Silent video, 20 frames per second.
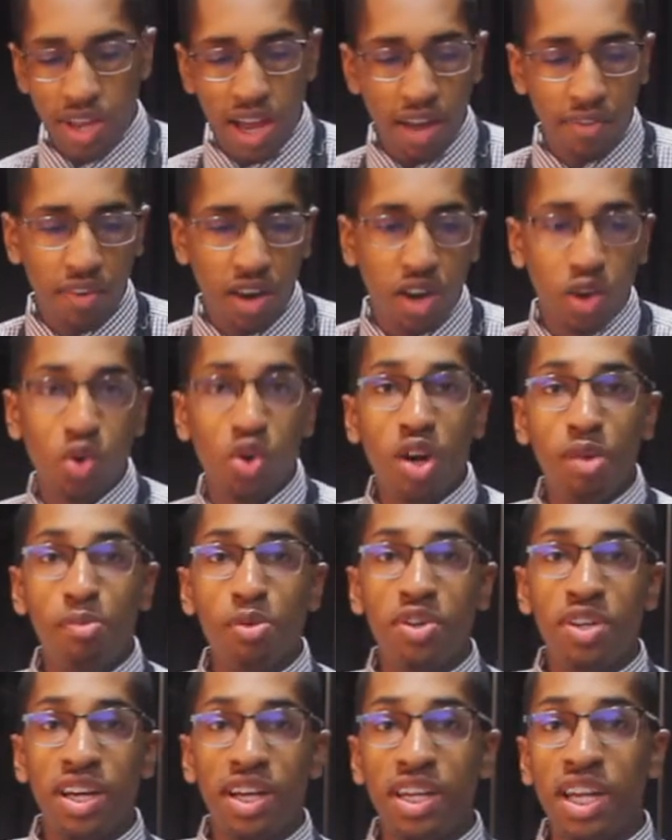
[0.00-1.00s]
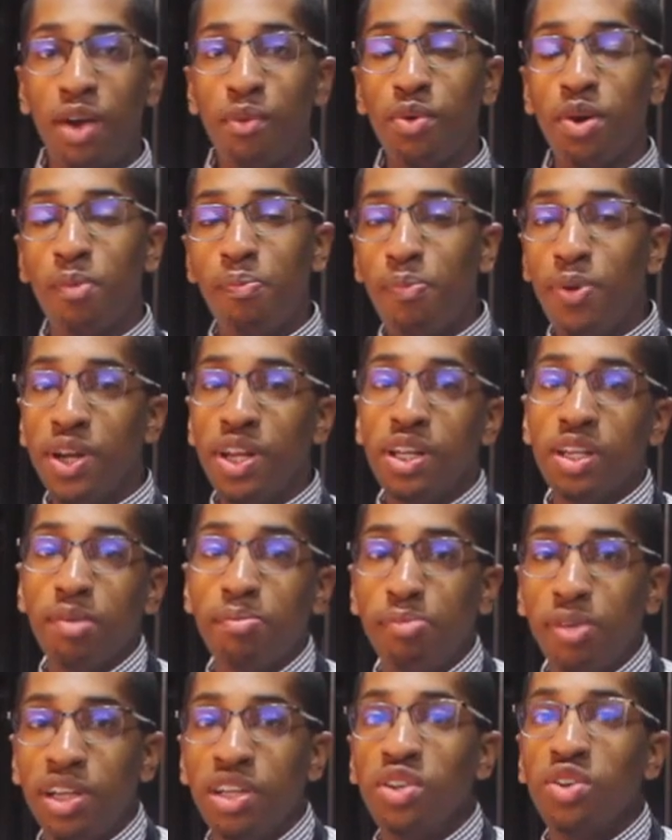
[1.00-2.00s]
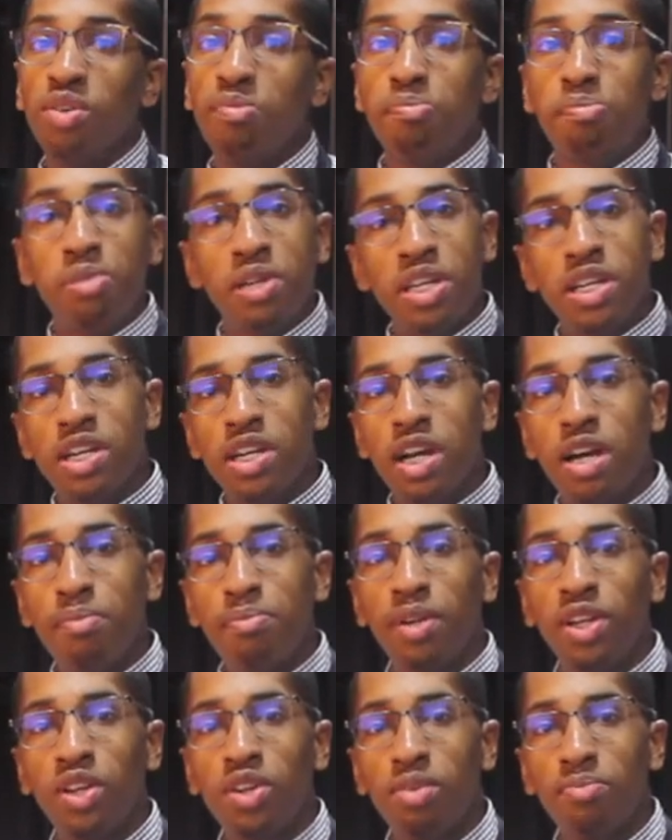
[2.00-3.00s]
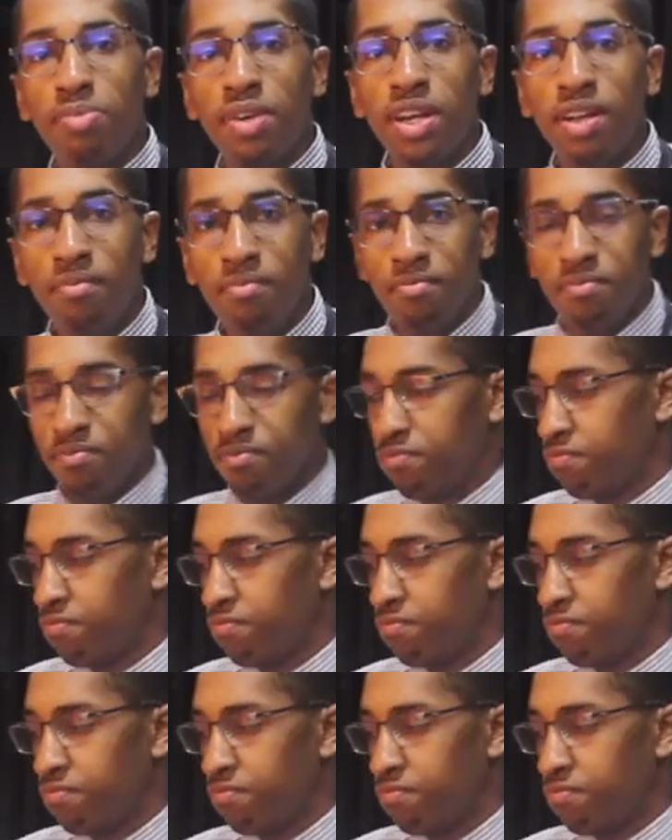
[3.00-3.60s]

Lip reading: you have our crumble done, now we're going to put it in the blender and blend it up a little bit.